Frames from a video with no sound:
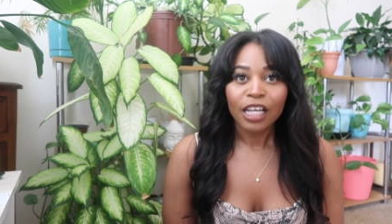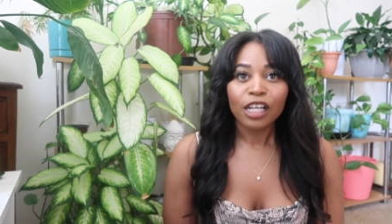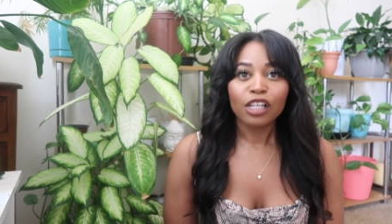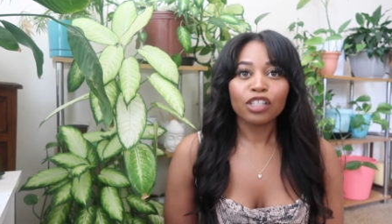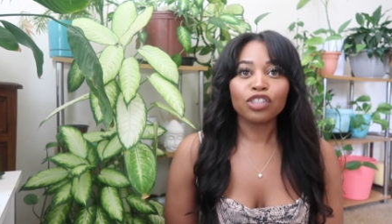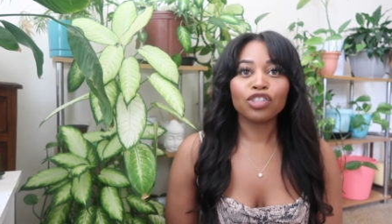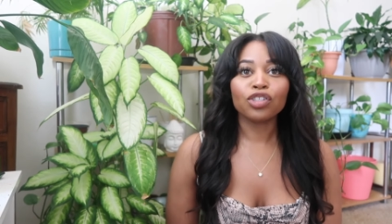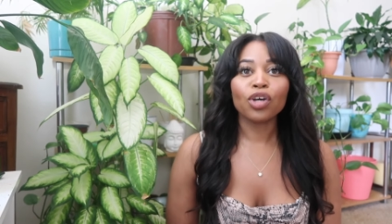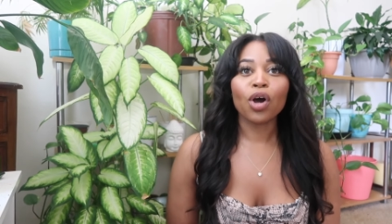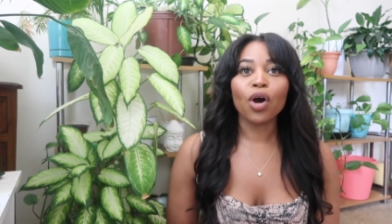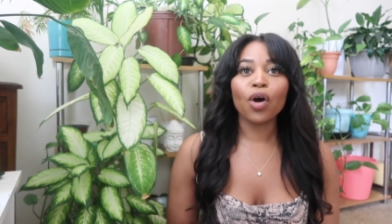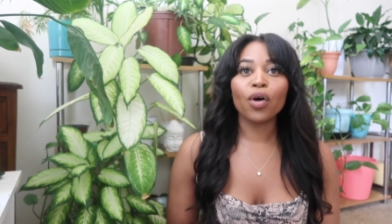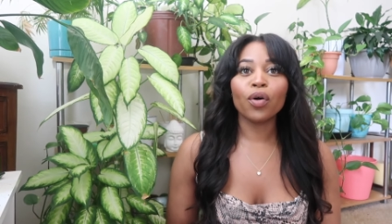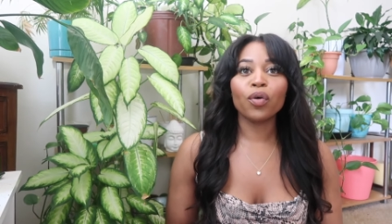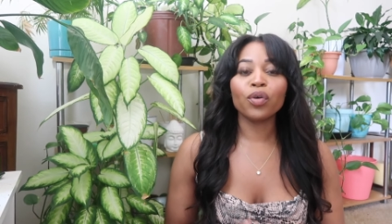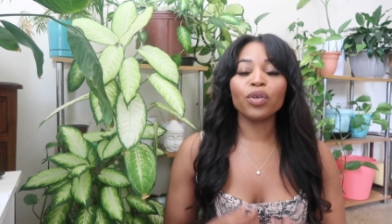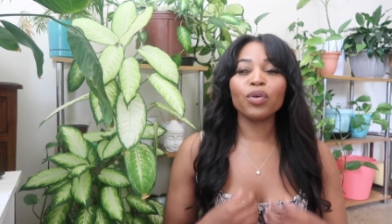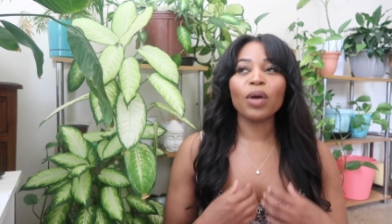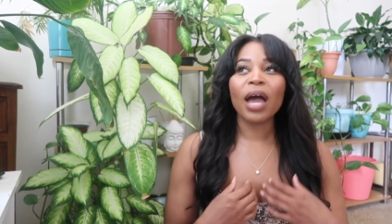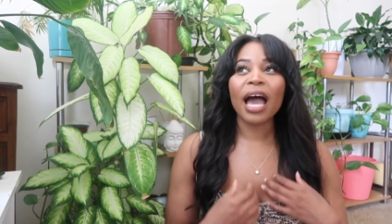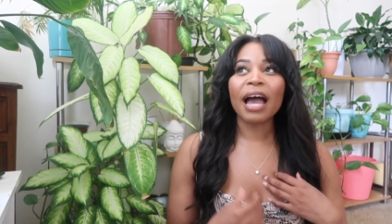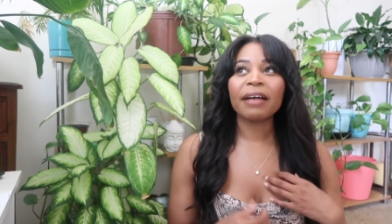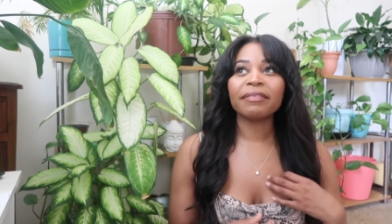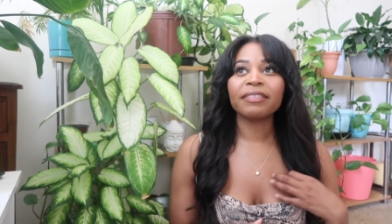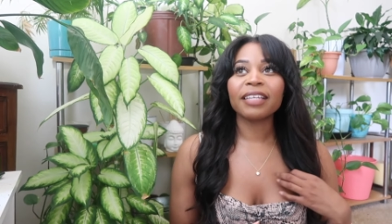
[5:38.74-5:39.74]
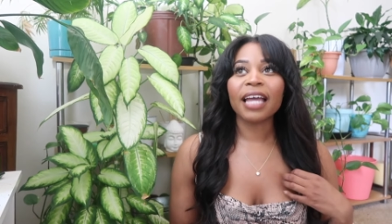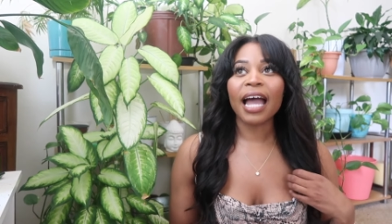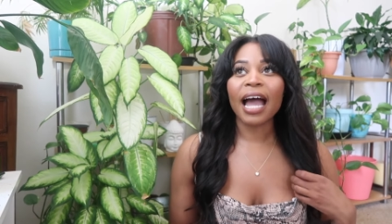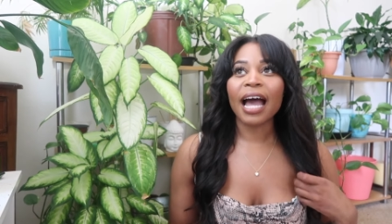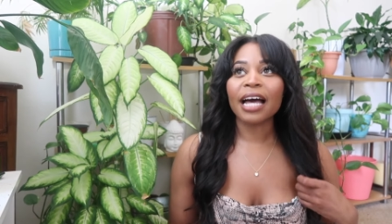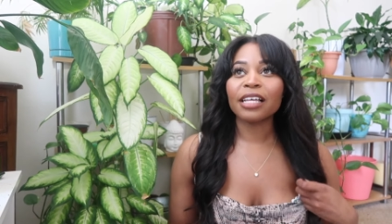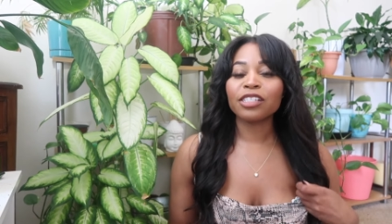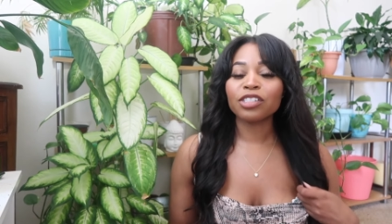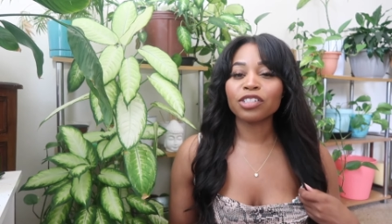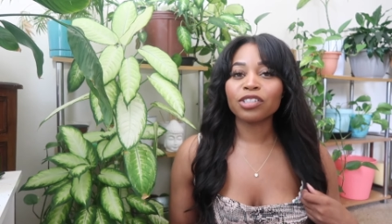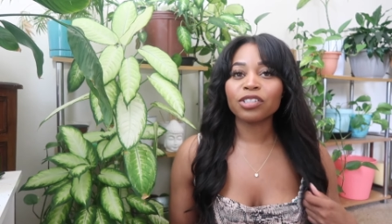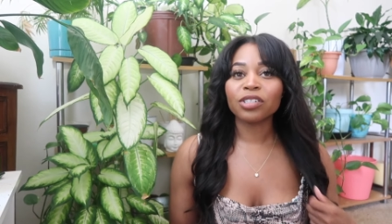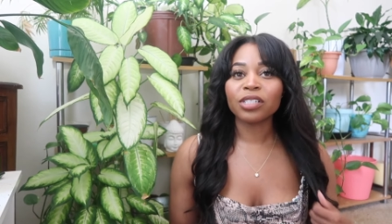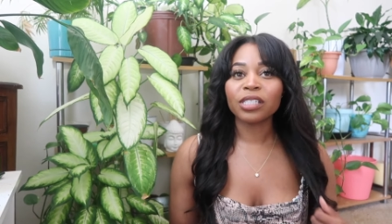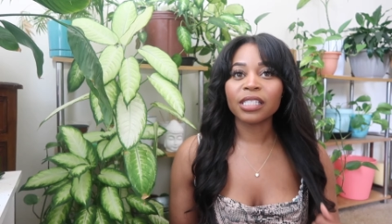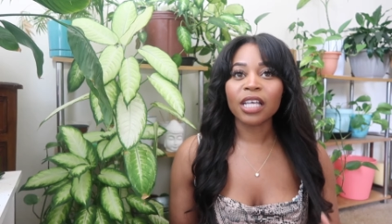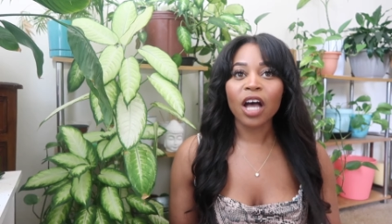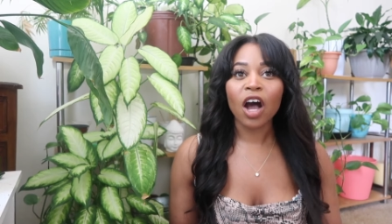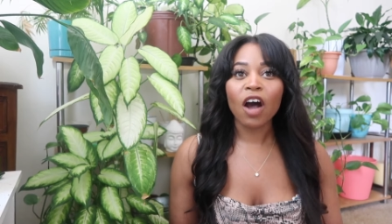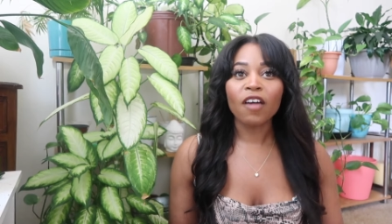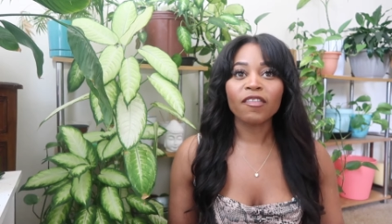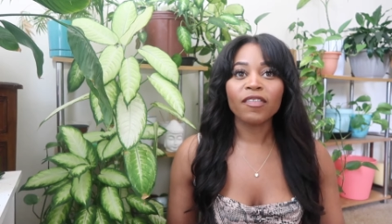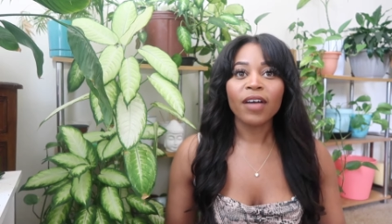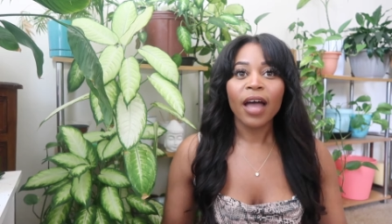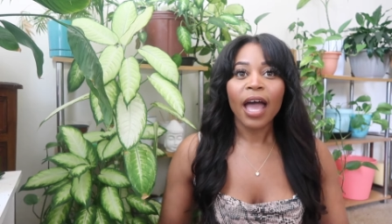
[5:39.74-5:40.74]
So you have to ask
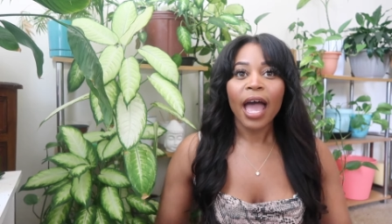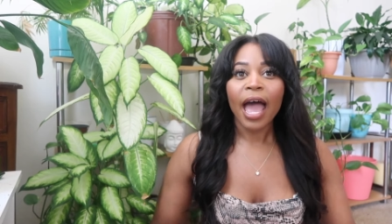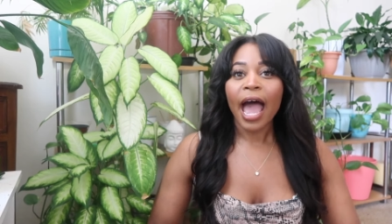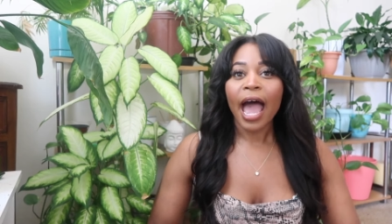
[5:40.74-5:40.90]
yourself,